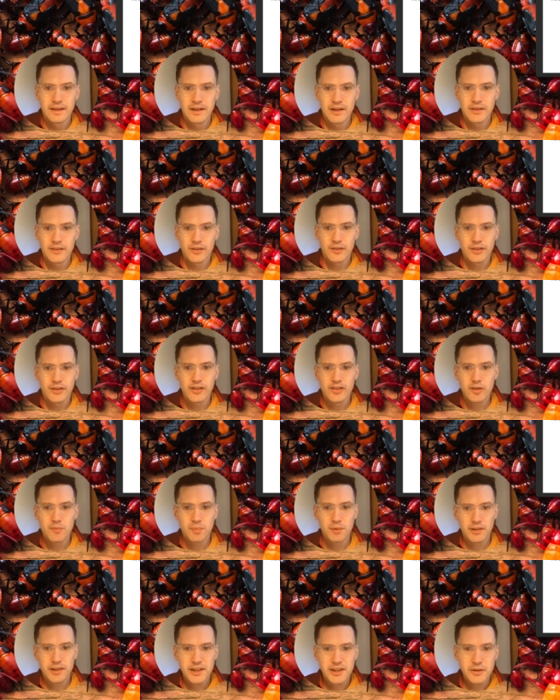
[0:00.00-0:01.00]
So such a
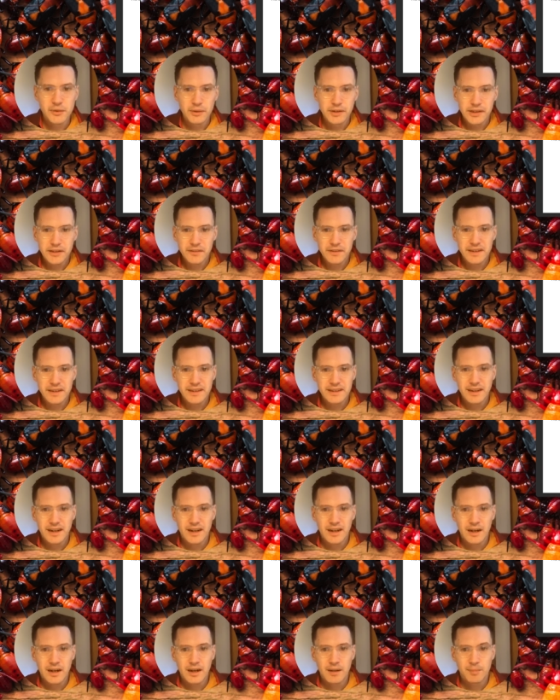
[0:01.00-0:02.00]
peculiar,
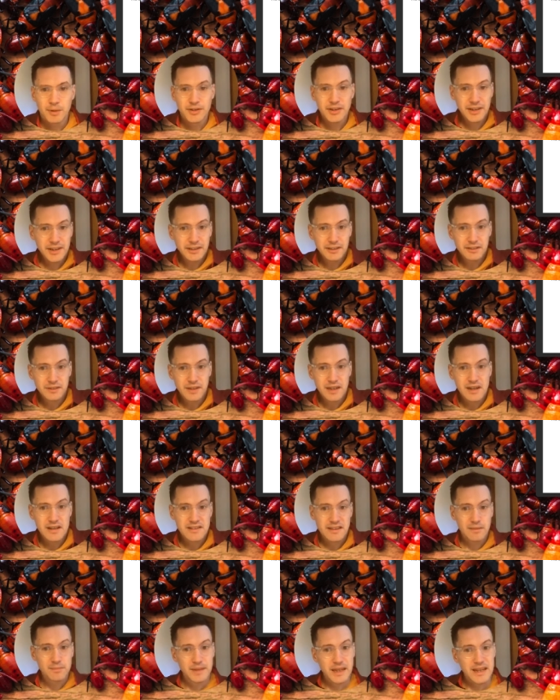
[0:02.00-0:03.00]
uh, particular, and in
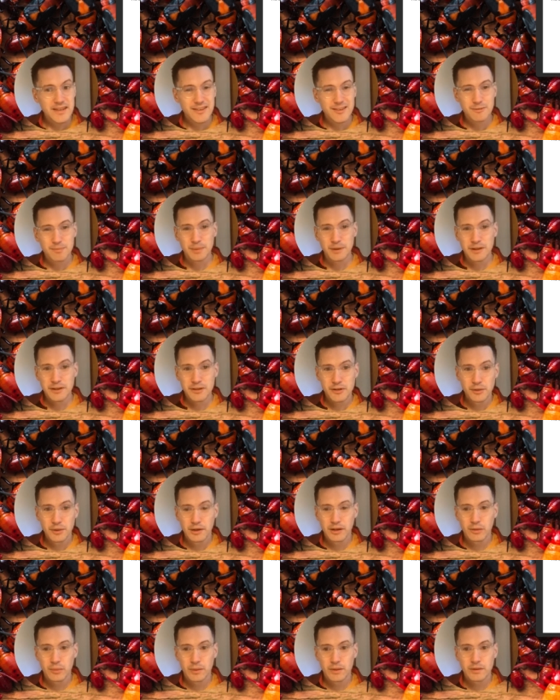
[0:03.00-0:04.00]
some cases
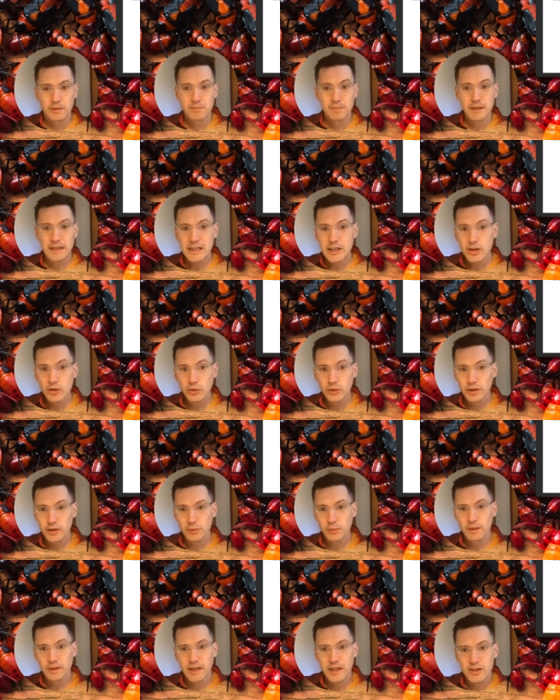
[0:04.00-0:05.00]
peculiar, peculiar
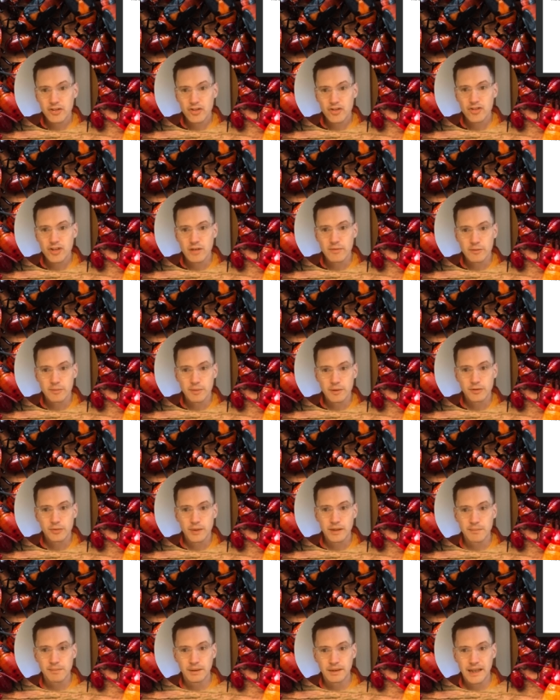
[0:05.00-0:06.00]
relationships
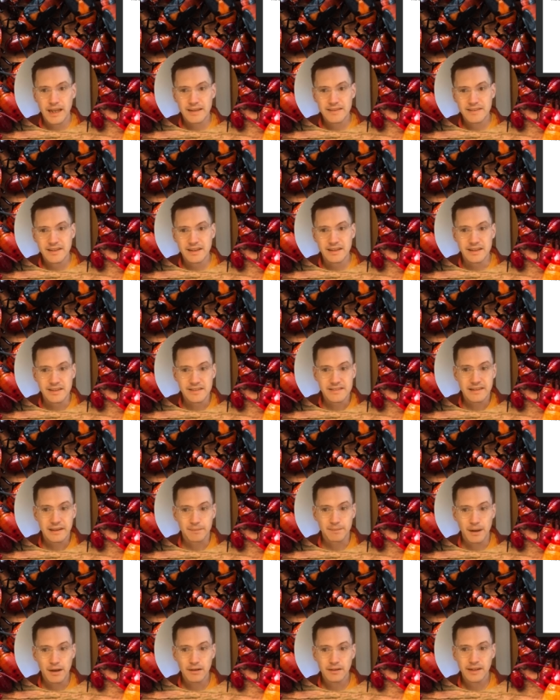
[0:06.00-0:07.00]
between plants and insect
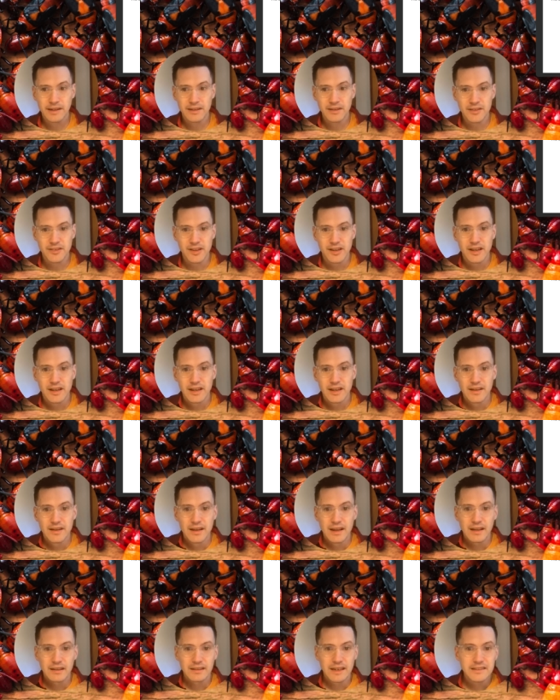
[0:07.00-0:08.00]
pollinators
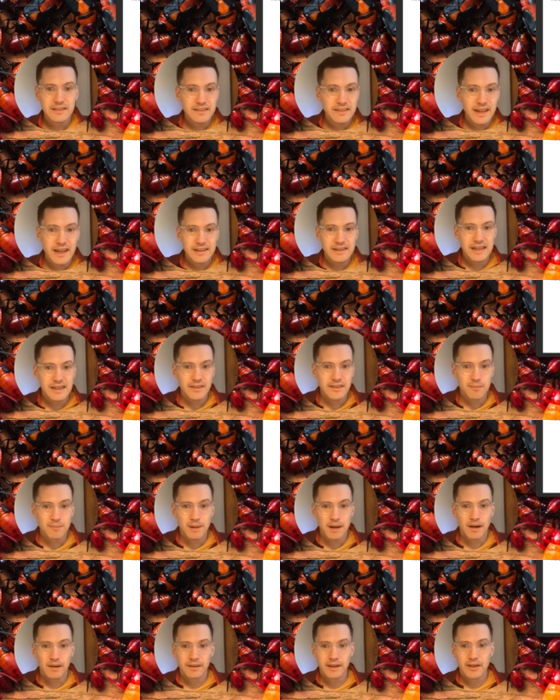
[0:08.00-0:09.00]
led to the idea that
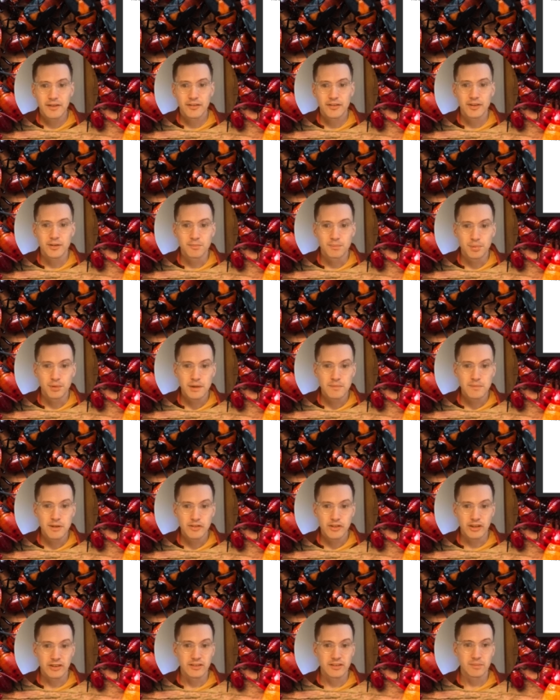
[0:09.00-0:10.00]
pollinators could pretty much
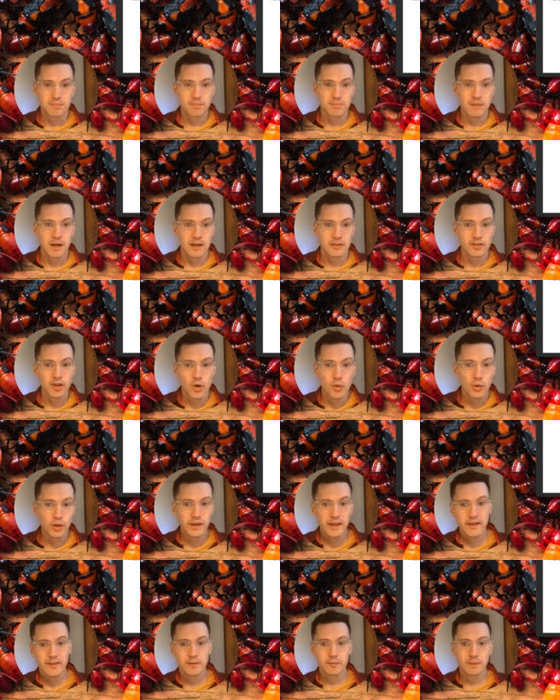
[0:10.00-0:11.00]
ex uh, totally
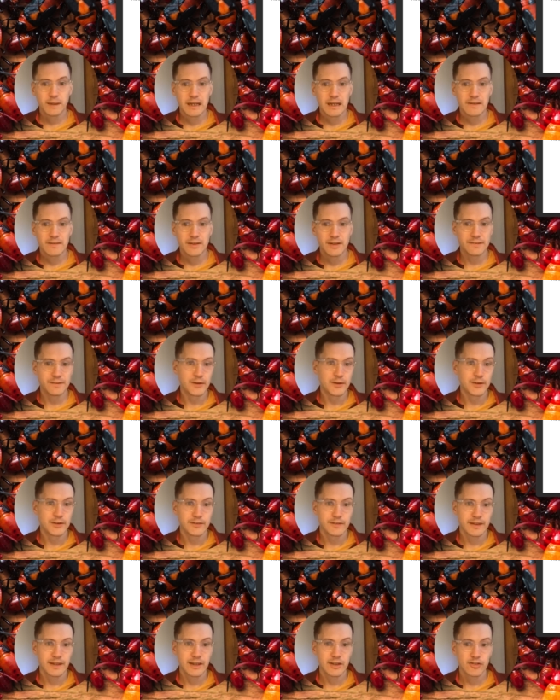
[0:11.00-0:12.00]
explain the
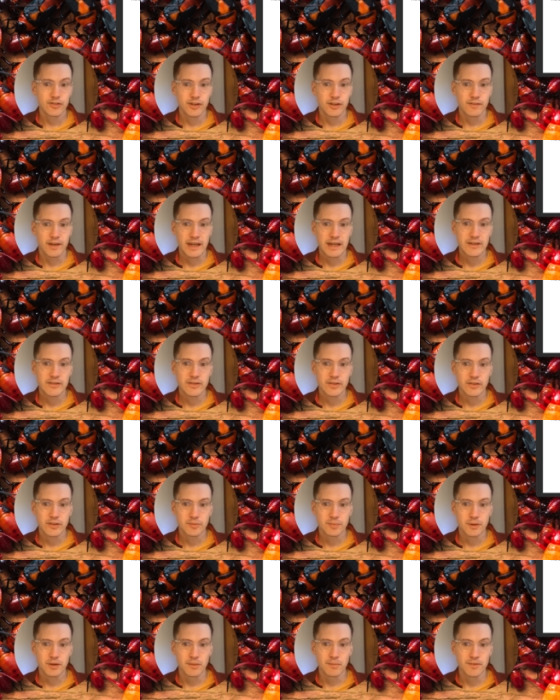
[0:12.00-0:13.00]
diversification of
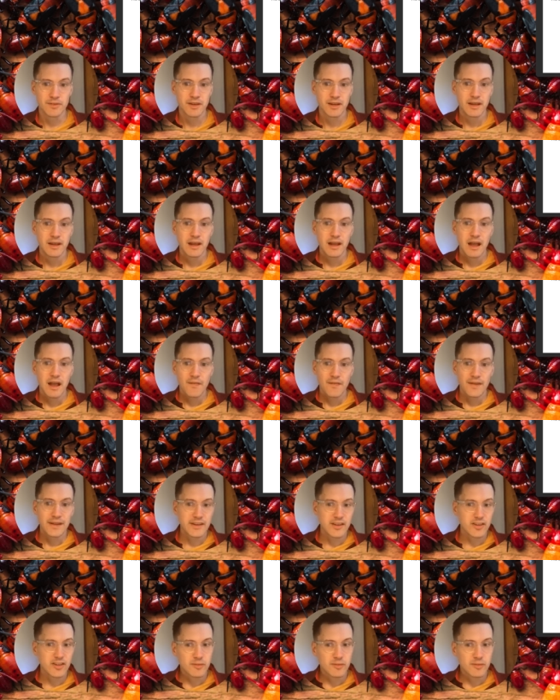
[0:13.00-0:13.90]
angiosperms that has